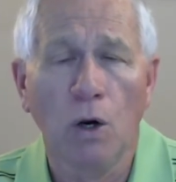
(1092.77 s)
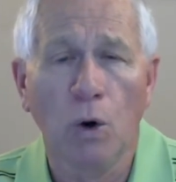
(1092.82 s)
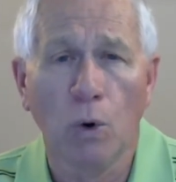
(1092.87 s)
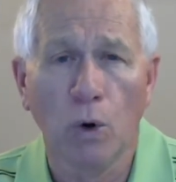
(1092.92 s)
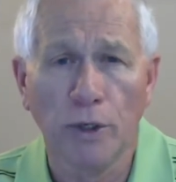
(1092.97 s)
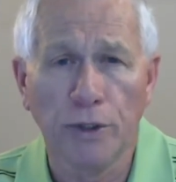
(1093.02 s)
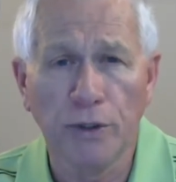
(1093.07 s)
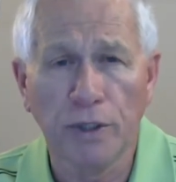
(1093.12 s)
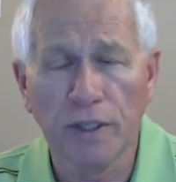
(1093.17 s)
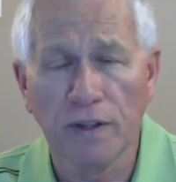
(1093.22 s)

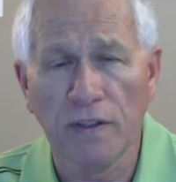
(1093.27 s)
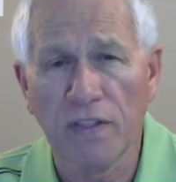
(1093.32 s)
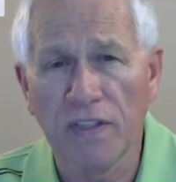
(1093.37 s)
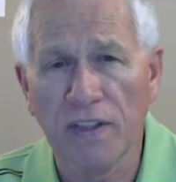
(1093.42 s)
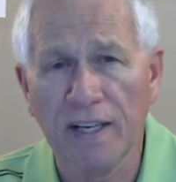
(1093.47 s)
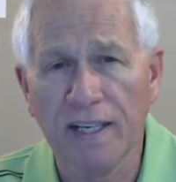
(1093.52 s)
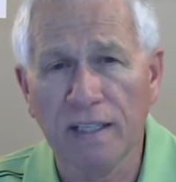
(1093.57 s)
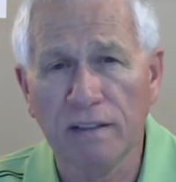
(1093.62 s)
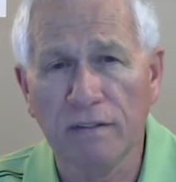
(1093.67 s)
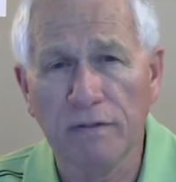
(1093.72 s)
or you can
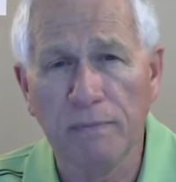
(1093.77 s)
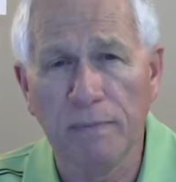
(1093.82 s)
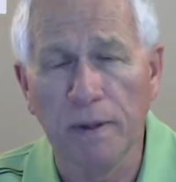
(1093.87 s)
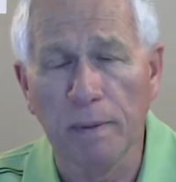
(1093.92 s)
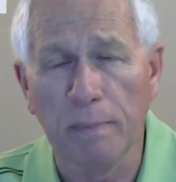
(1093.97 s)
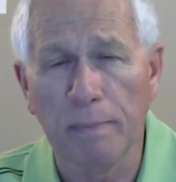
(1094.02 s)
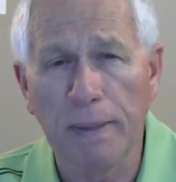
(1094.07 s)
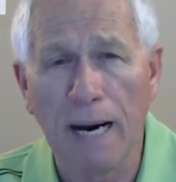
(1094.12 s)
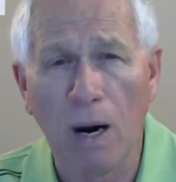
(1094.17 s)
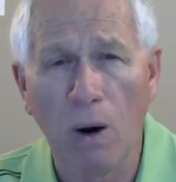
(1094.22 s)
think of
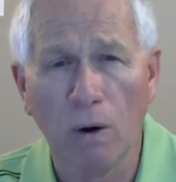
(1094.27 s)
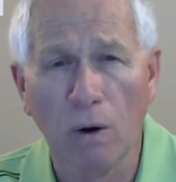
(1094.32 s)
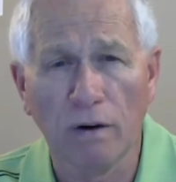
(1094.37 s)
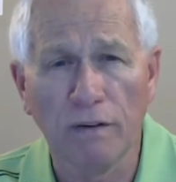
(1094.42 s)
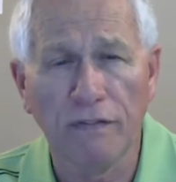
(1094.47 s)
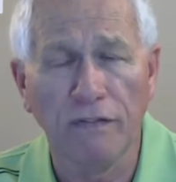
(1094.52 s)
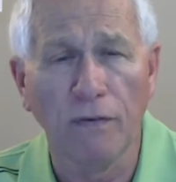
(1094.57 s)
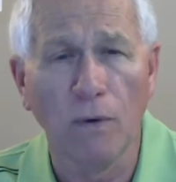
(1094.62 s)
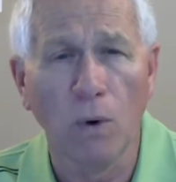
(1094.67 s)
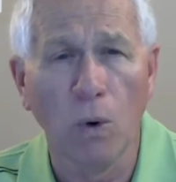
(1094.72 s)
the power
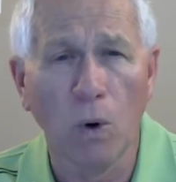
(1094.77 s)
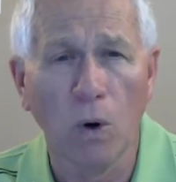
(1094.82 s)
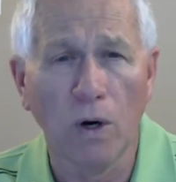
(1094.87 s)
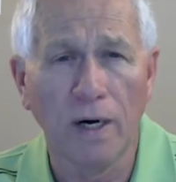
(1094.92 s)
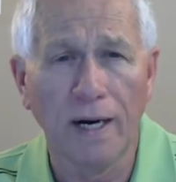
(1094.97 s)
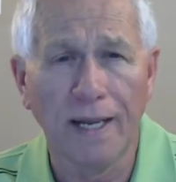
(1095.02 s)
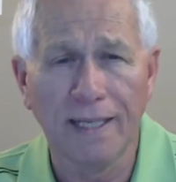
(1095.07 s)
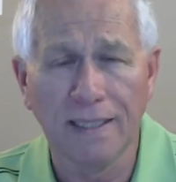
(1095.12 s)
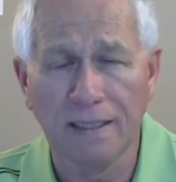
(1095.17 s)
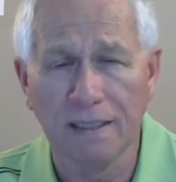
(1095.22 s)

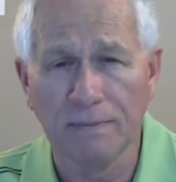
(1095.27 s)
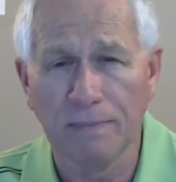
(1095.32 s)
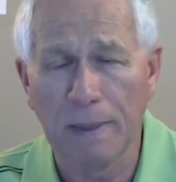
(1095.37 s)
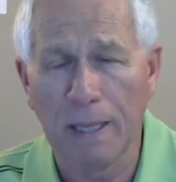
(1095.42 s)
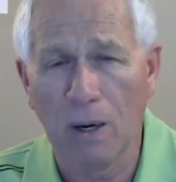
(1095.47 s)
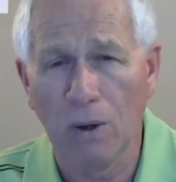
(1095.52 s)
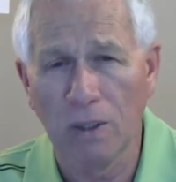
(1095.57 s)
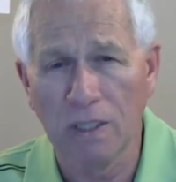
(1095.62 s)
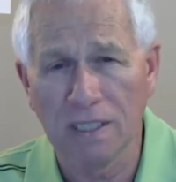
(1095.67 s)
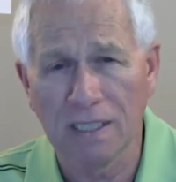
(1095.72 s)
4 and the
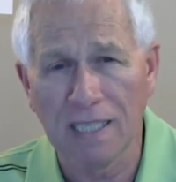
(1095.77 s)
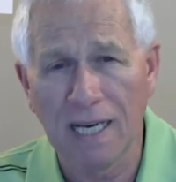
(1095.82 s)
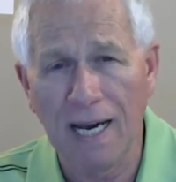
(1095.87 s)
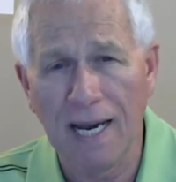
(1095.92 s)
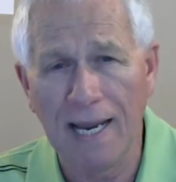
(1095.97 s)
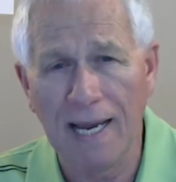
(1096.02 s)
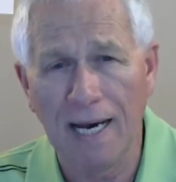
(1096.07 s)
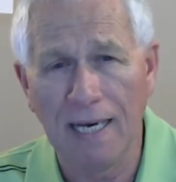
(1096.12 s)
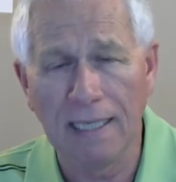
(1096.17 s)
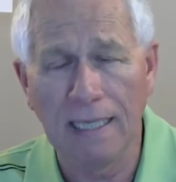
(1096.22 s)
power
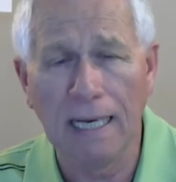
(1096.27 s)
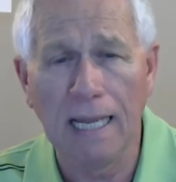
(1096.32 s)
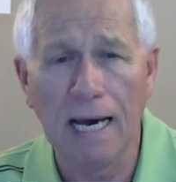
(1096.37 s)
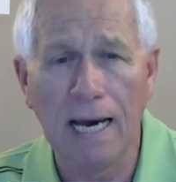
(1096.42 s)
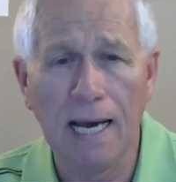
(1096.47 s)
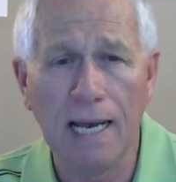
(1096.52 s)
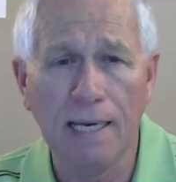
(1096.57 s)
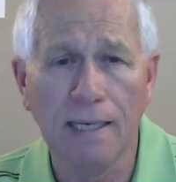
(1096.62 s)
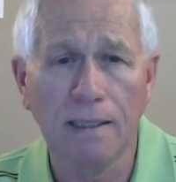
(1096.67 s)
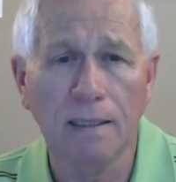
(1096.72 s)
Zion
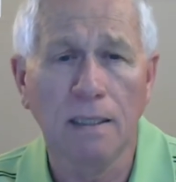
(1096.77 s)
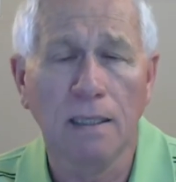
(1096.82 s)
line.